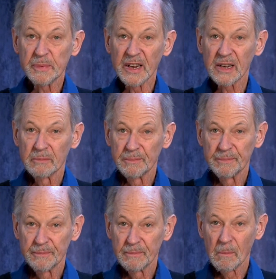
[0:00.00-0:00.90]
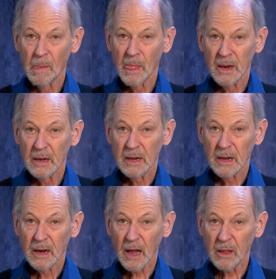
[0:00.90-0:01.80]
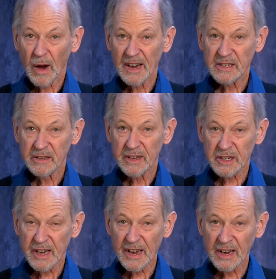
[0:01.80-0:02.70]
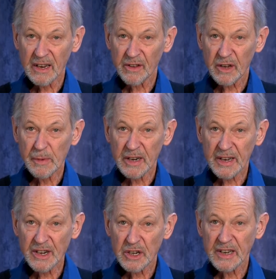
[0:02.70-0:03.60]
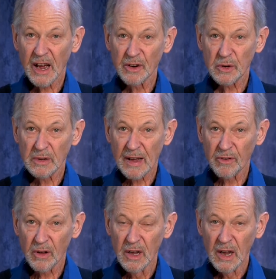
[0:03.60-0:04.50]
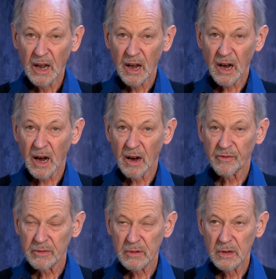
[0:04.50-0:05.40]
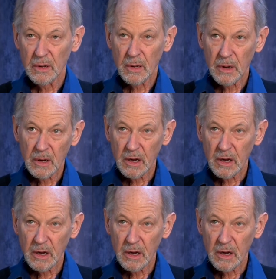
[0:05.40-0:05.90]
you have to speak. Otherwise, this is taking the communication down to a level of